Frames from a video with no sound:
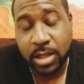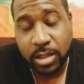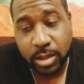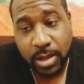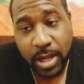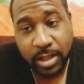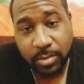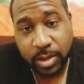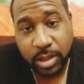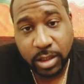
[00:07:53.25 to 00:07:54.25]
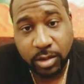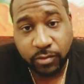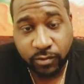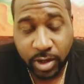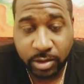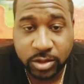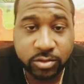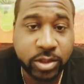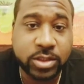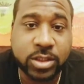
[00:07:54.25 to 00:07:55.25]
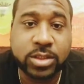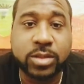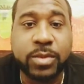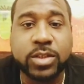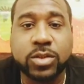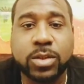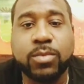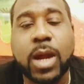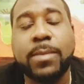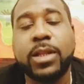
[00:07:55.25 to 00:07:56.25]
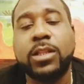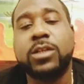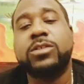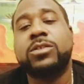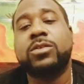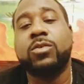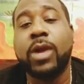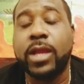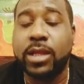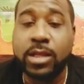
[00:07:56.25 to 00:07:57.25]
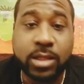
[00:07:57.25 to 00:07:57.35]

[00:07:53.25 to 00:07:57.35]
You have to be very stringent to make sure the property looks great.